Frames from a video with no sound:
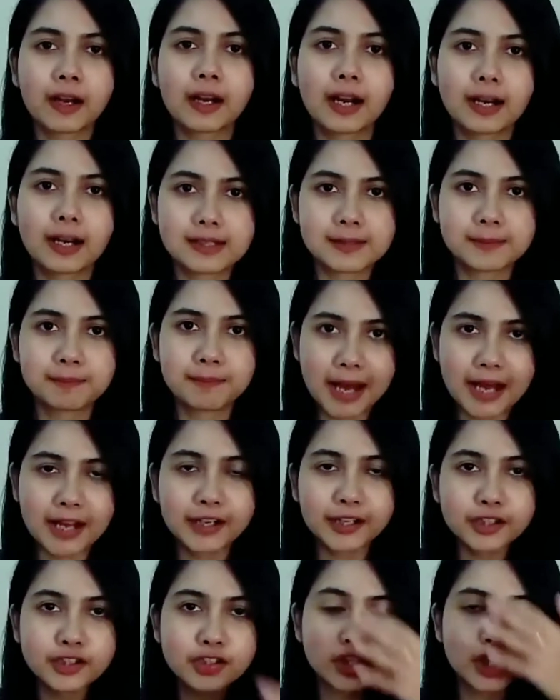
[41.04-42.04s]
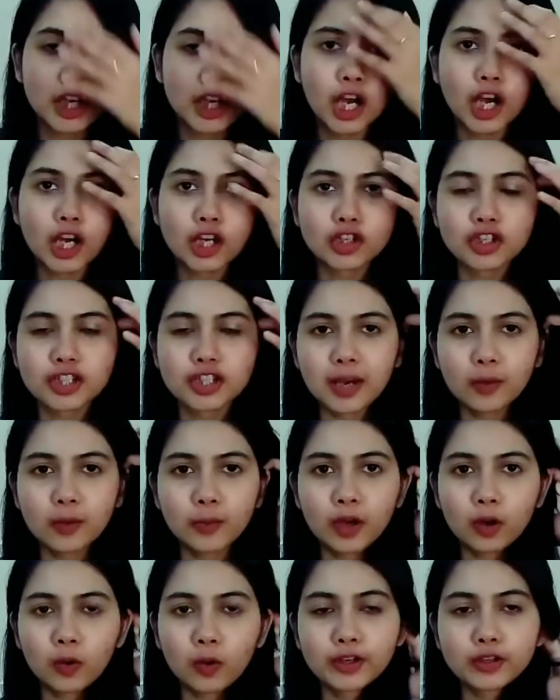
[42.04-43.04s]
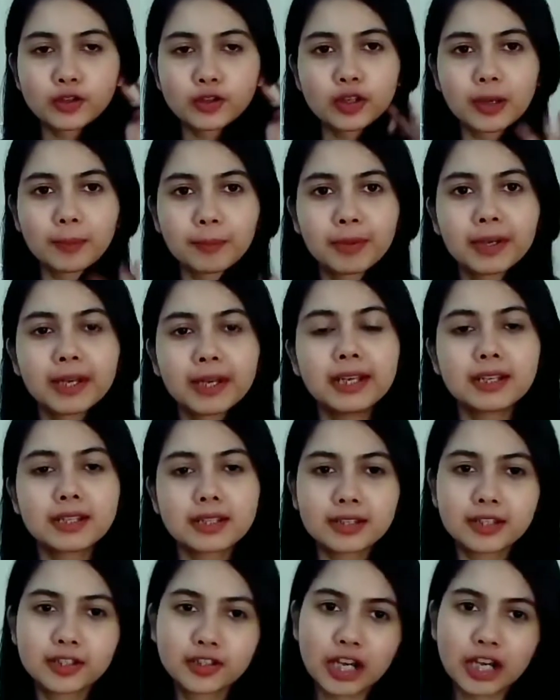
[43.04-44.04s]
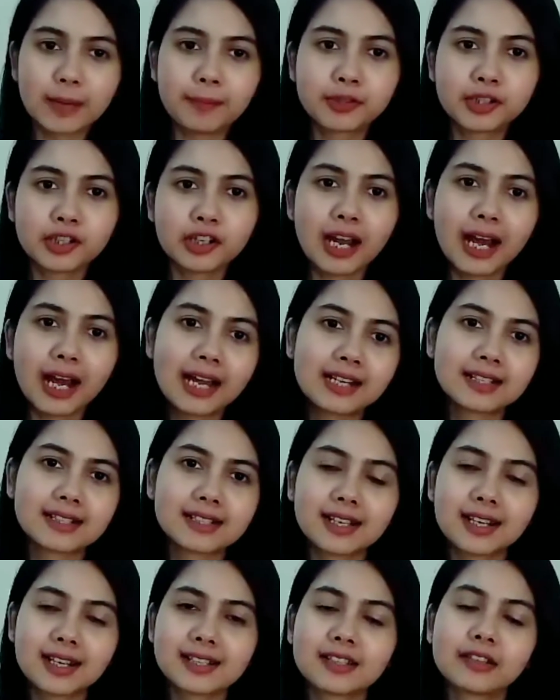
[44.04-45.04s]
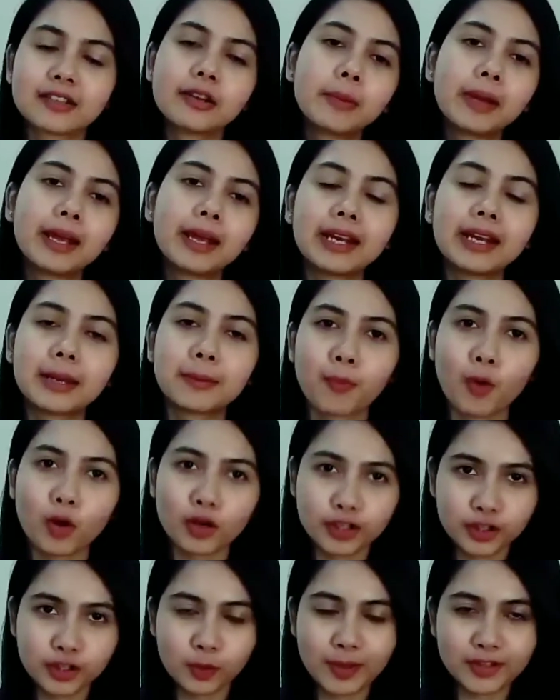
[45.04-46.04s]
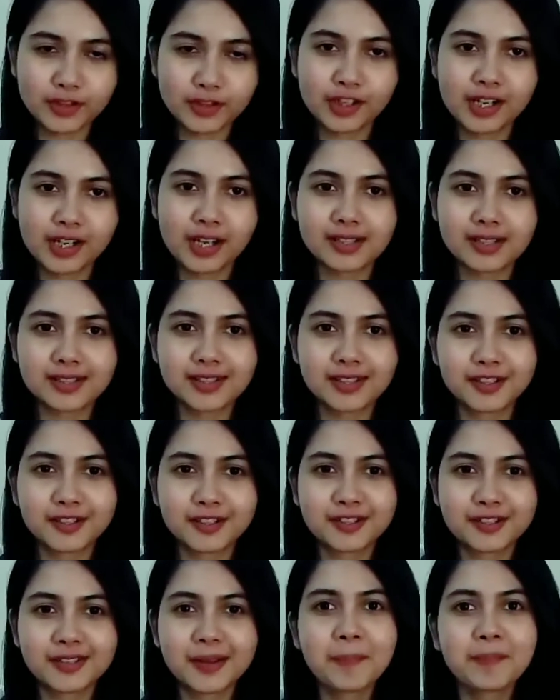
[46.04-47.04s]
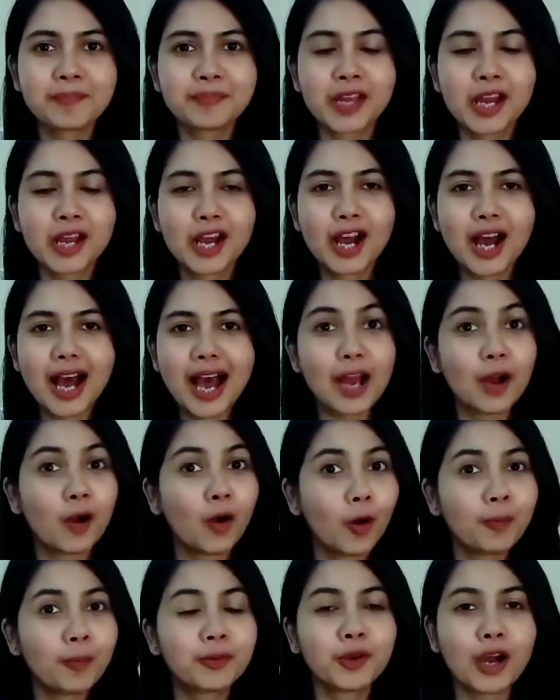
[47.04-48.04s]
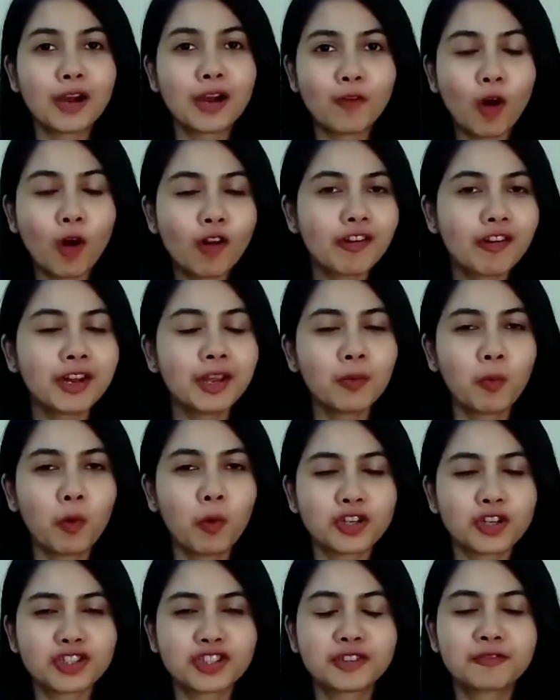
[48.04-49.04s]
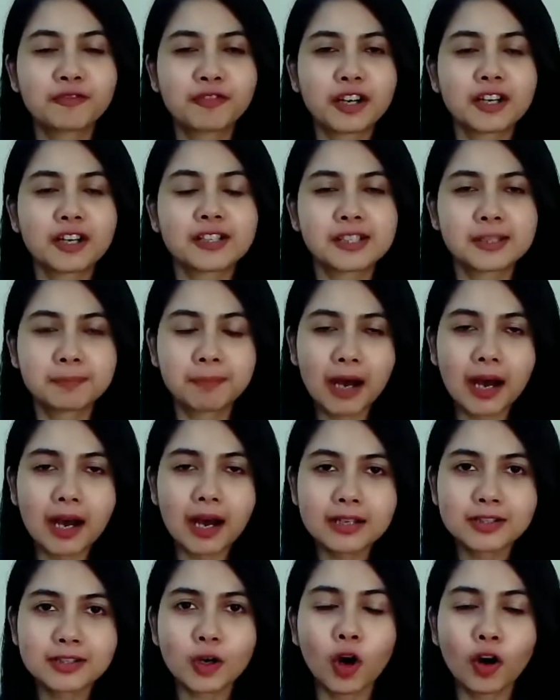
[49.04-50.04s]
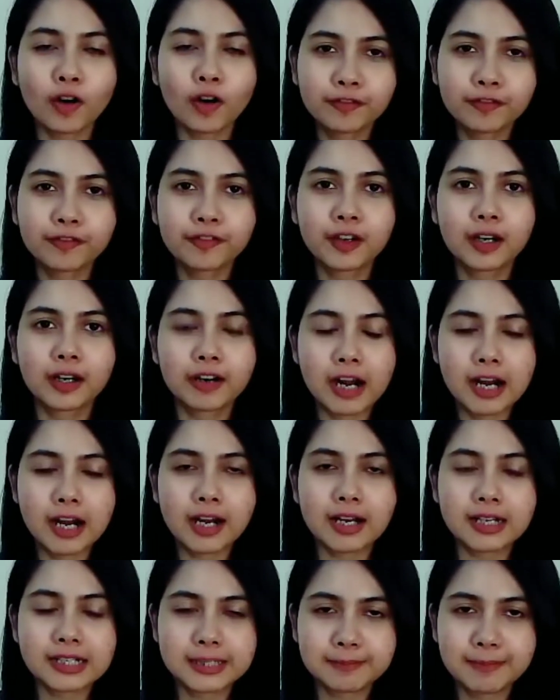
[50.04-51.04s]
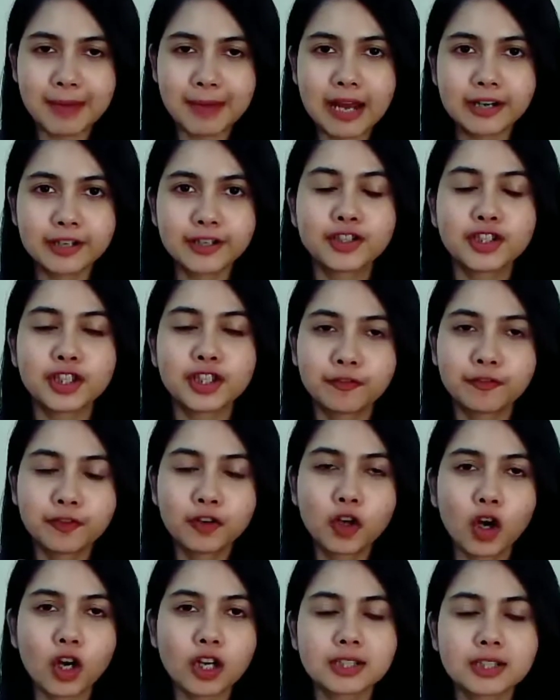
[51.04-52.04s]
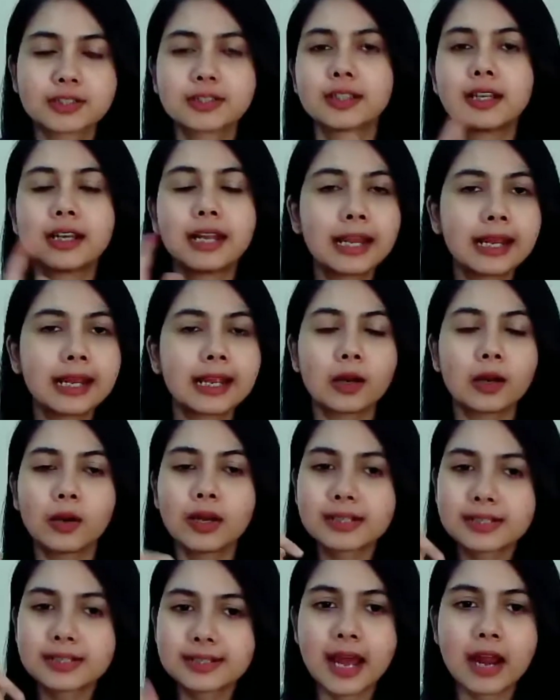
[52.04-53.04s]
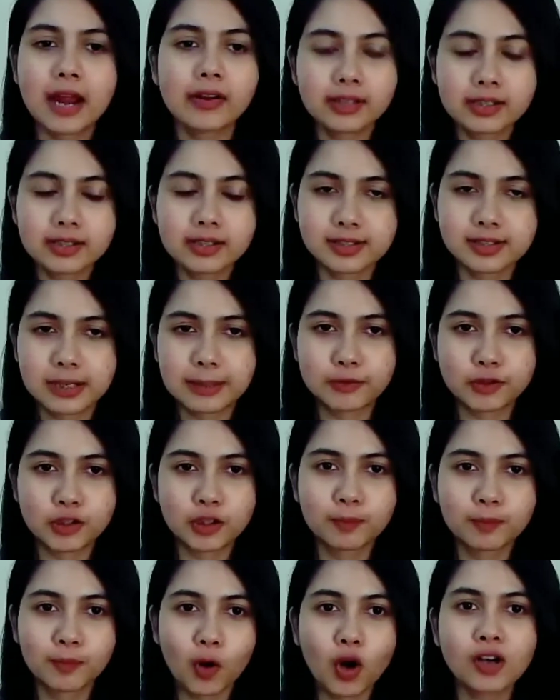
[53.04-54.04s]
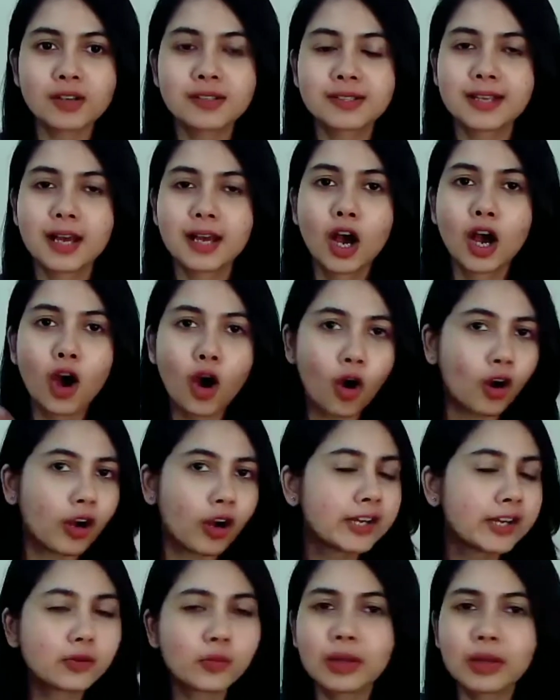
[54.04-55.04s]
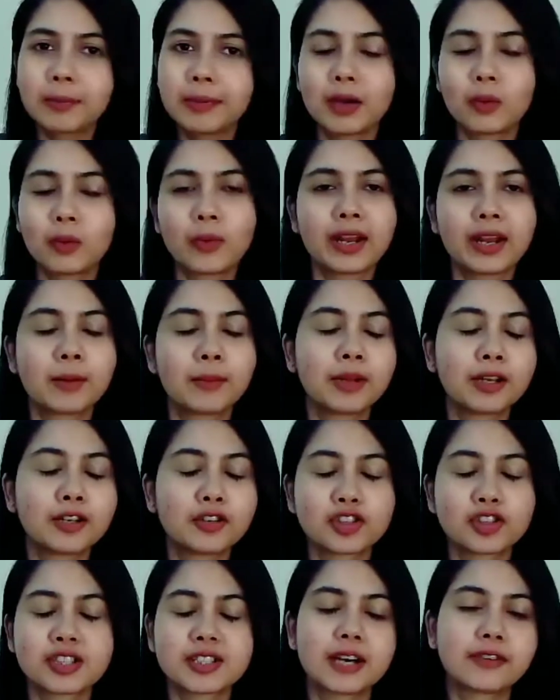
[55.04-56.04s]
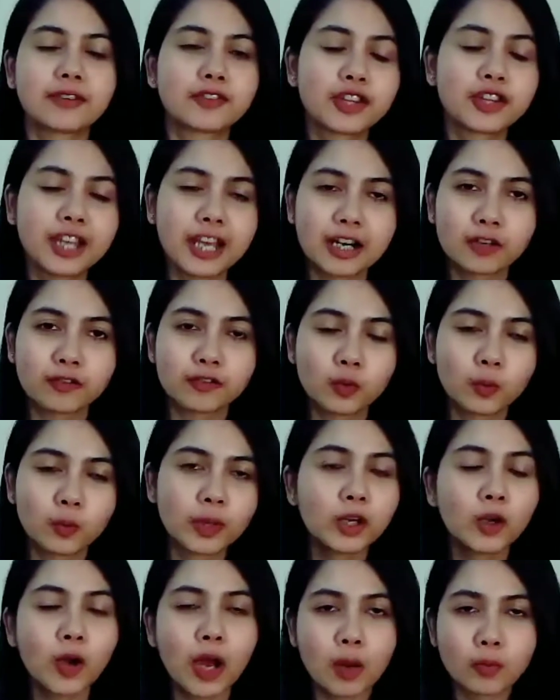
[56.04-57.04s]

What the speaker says: Ranga's marriage. Today we are going to complete the chapter and discuss the remaining important question and answers. I hope you have already watched the first part of Ranga's marriage. If not, the link is there in the description box, or it will be available just after the end of the video.